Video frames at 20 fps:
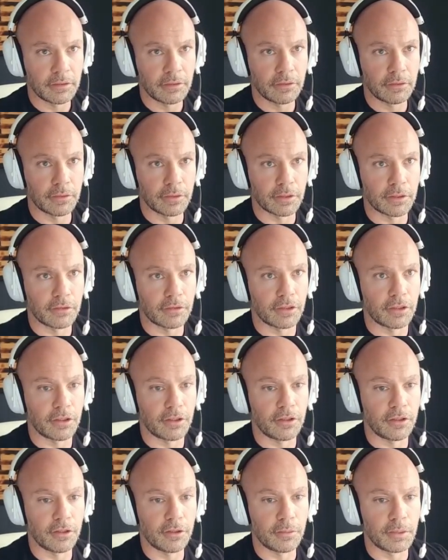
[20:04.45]
doing it to a
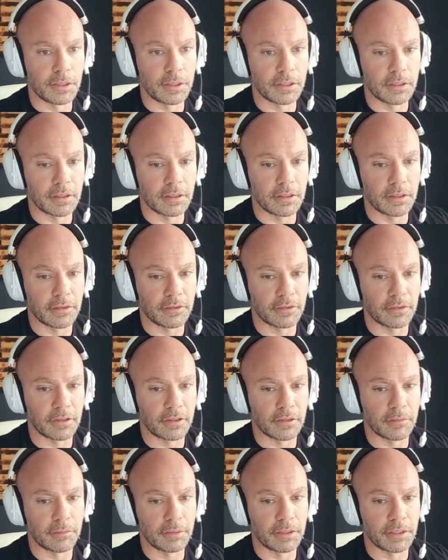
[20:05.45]
human is going
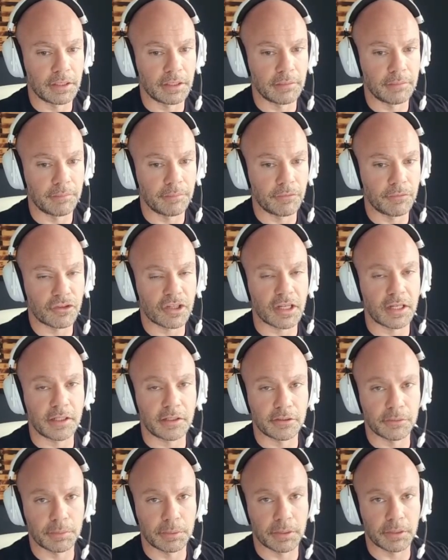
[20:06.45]
to be
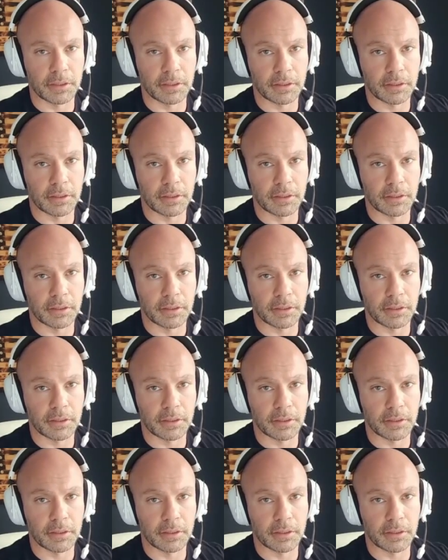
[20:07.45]
child's play.